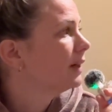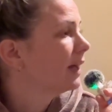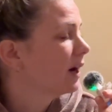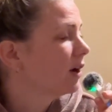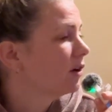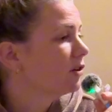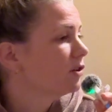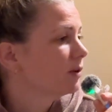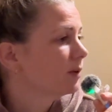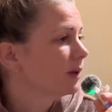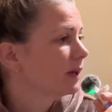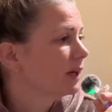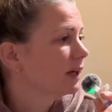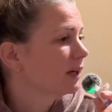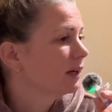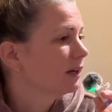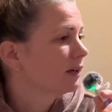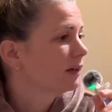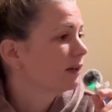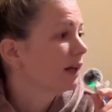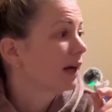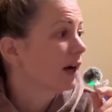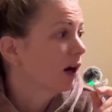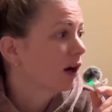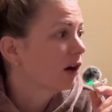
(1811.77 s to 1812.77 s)
They are doing it.
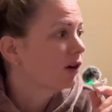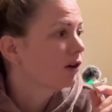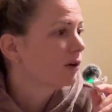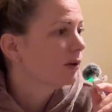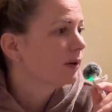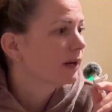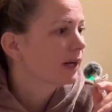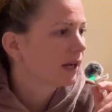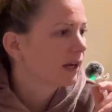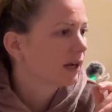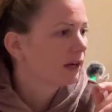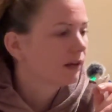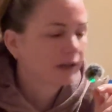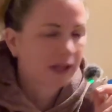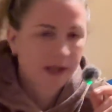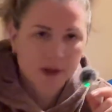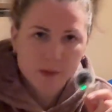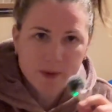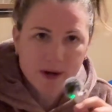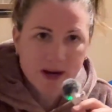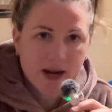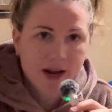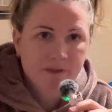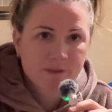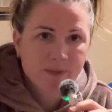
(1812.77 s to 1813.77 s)
They are doing it. Like
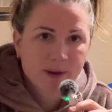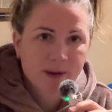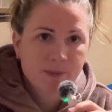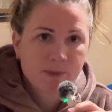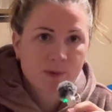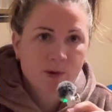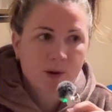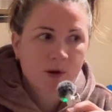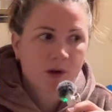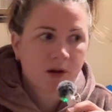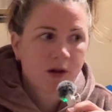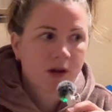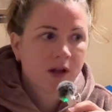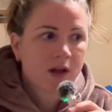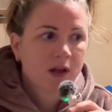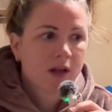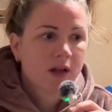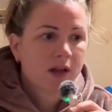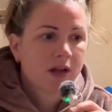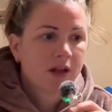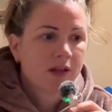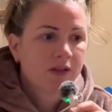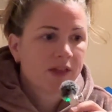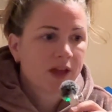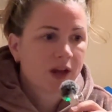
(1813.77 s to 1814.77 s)
we have people
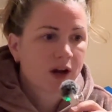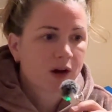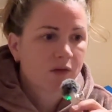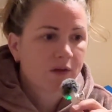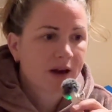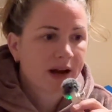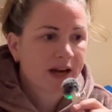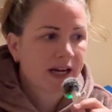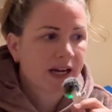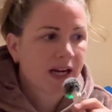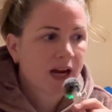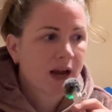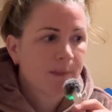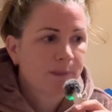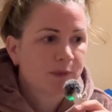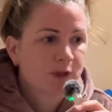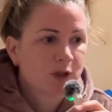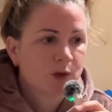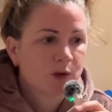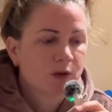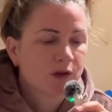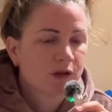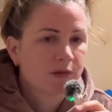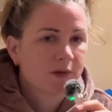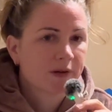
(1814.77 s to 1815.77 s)
that are ranking up
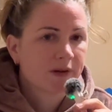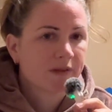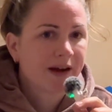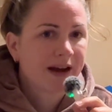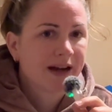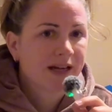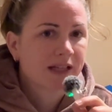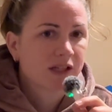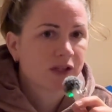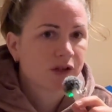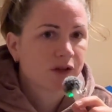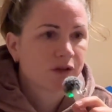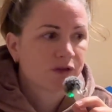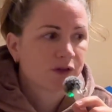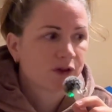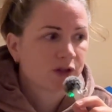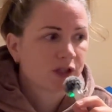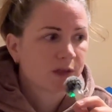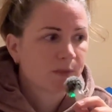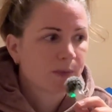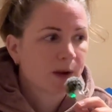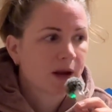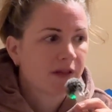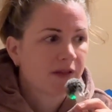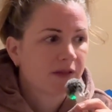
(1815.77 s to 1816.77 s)
2 and 3 ranks in their
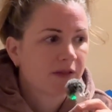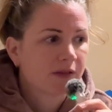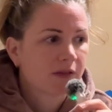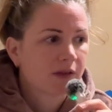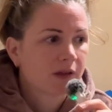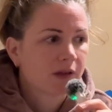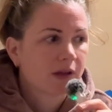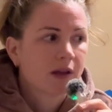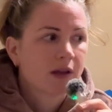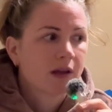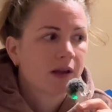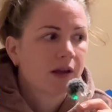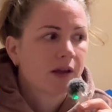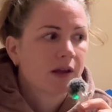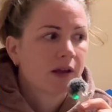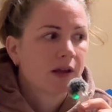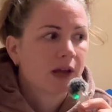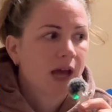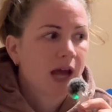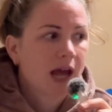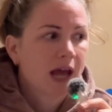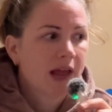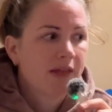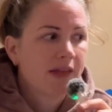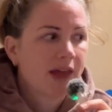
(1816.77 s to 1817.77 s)
first month
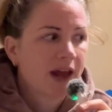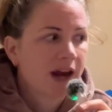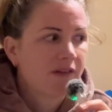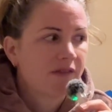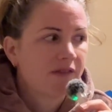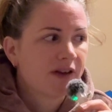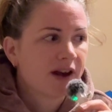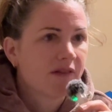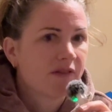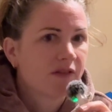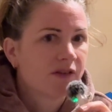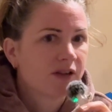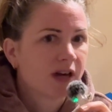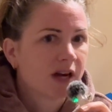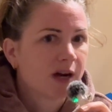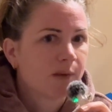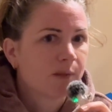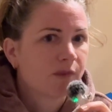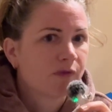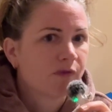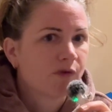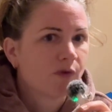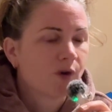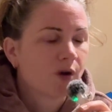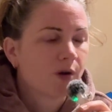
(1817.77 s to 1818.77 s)
that have never done it
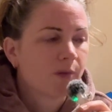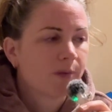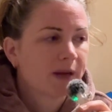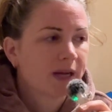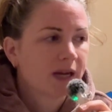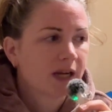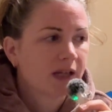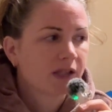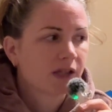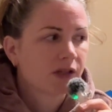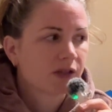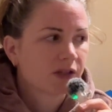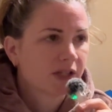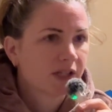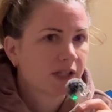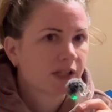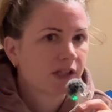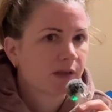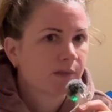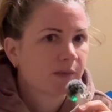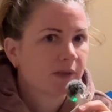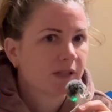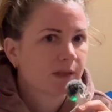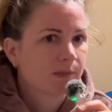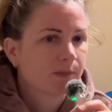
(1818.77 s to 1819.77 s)
before because our
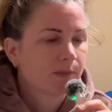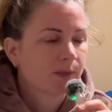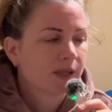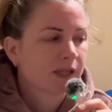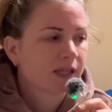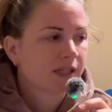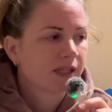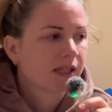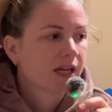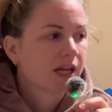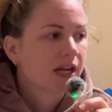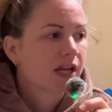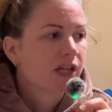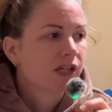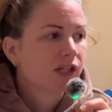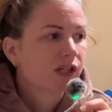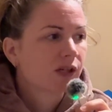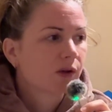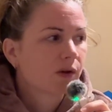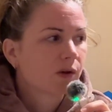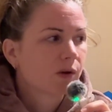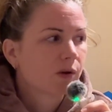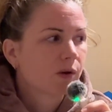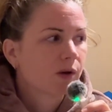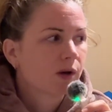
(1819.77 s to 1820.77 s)
system is in place.
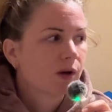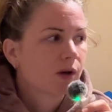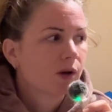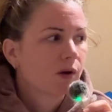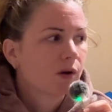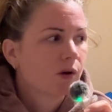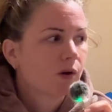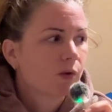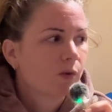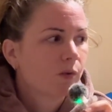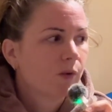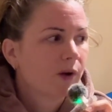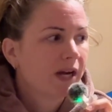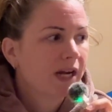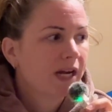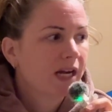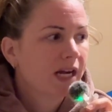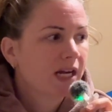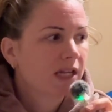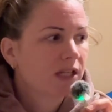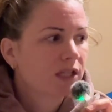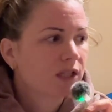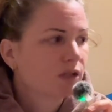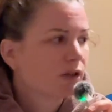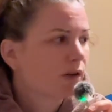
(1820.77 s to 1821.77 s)
So we
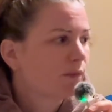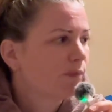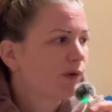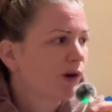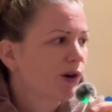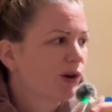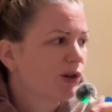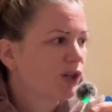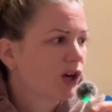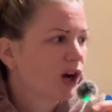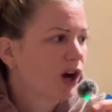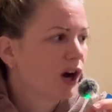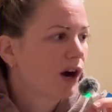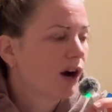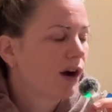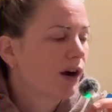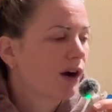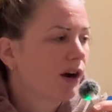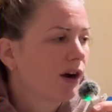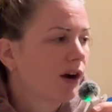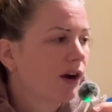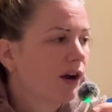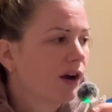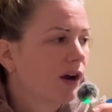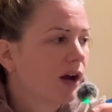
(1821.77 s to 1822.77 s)
need to approach our
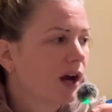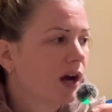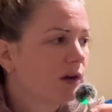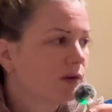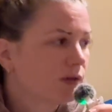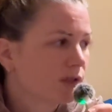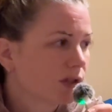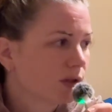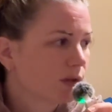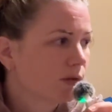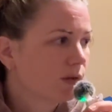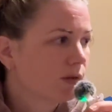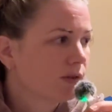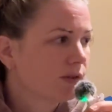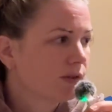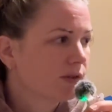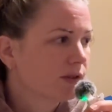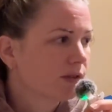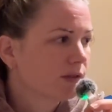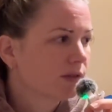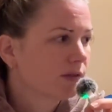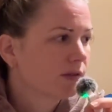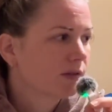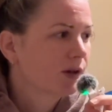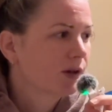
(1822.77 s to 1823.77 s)
household
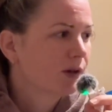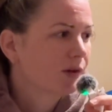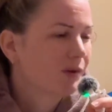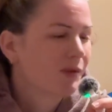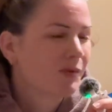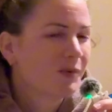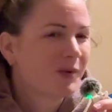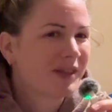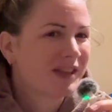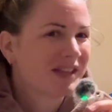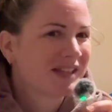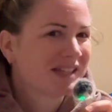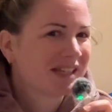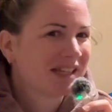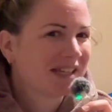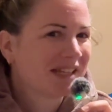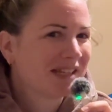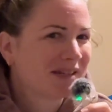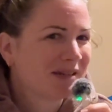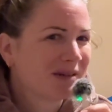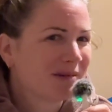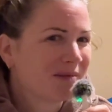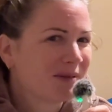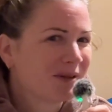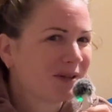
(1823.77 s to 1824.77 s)
with a
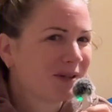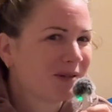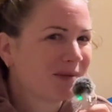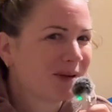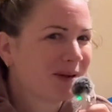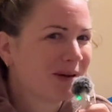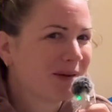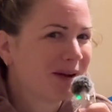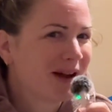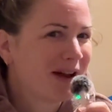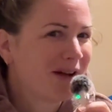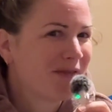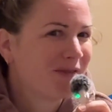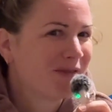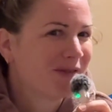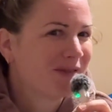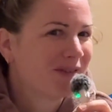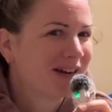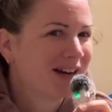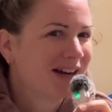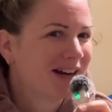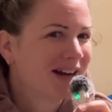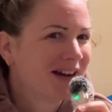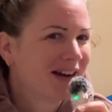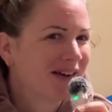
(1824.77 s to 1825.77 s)
system because we don't have one
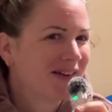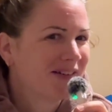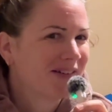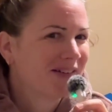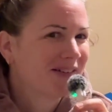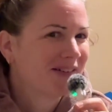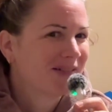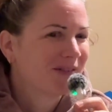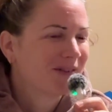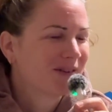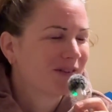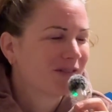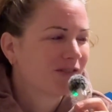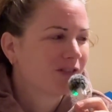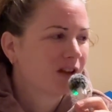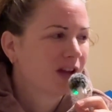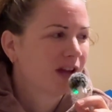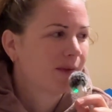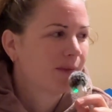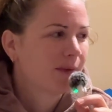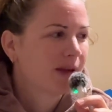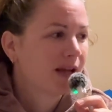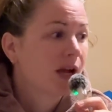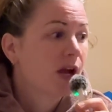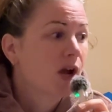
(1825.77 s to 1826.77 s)
right now. We're
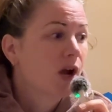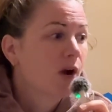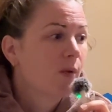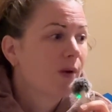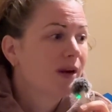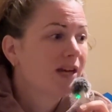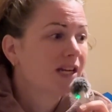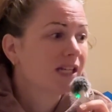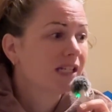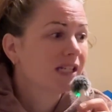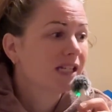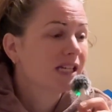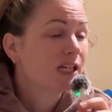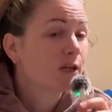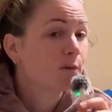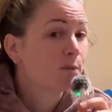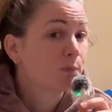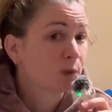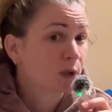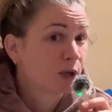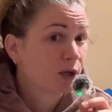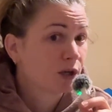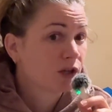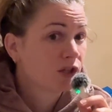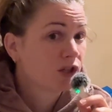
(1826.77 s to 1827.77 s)
flying, but we just need to
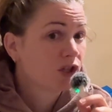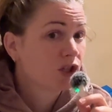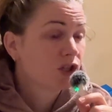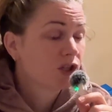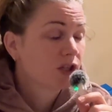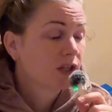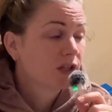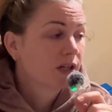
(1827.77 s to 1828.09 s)
purge.